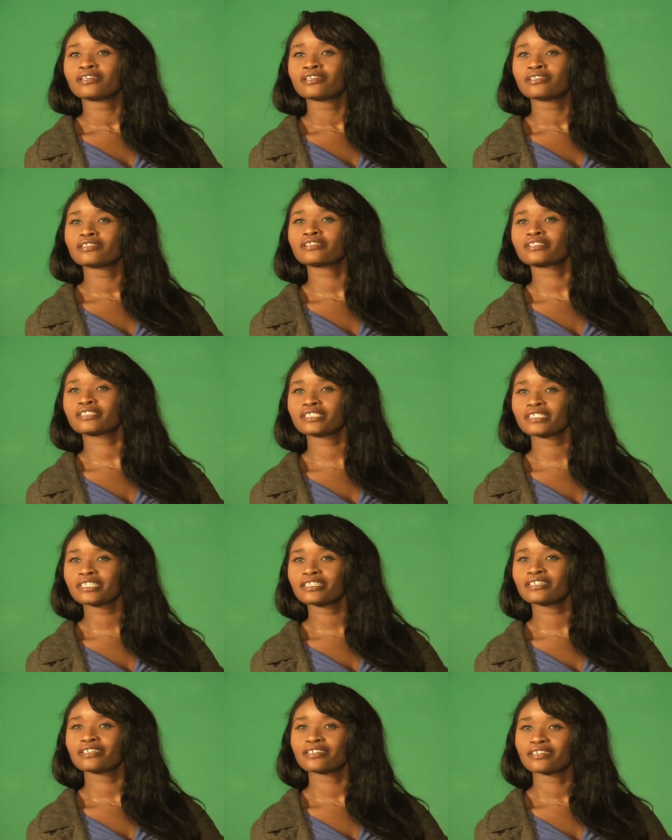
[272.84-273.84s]
You
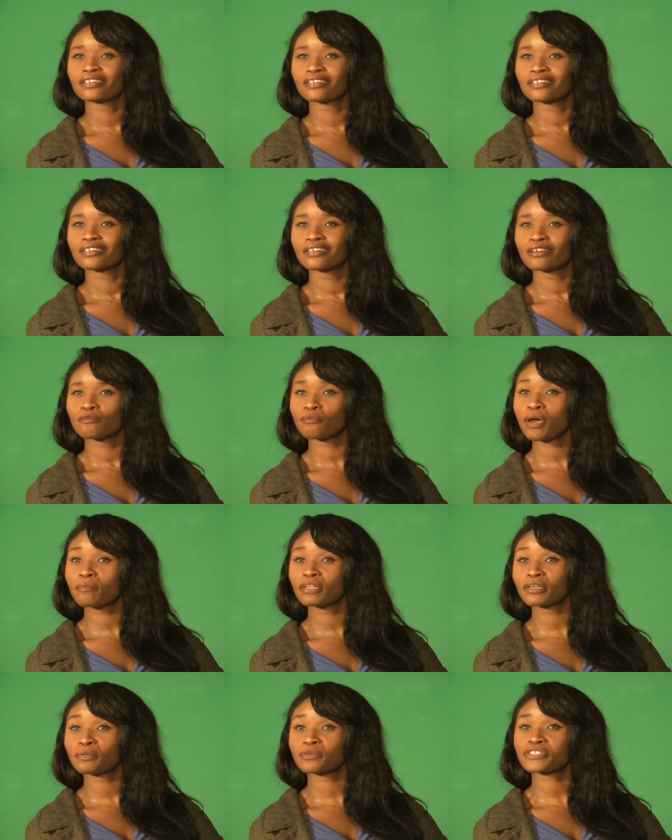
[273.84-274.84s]
see,
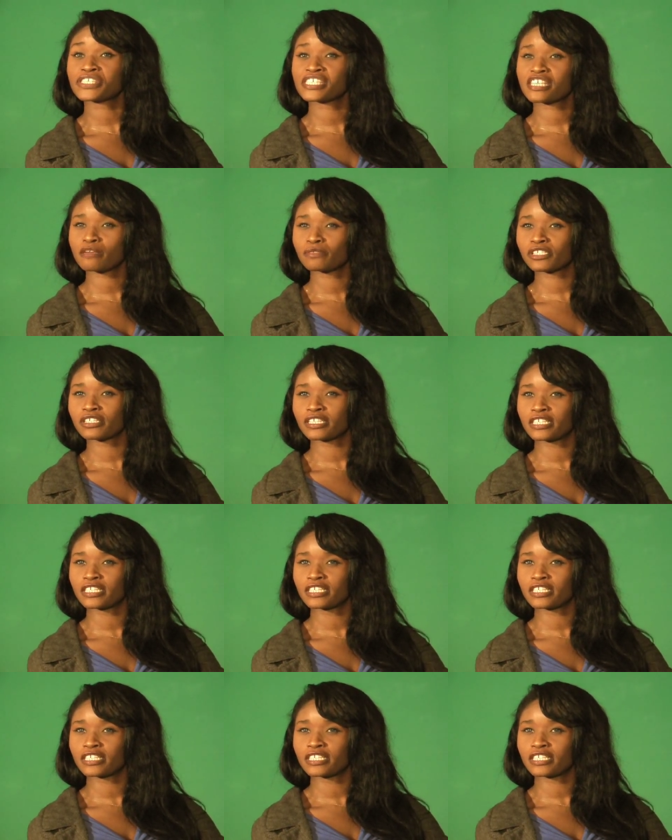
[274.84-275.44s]
public perception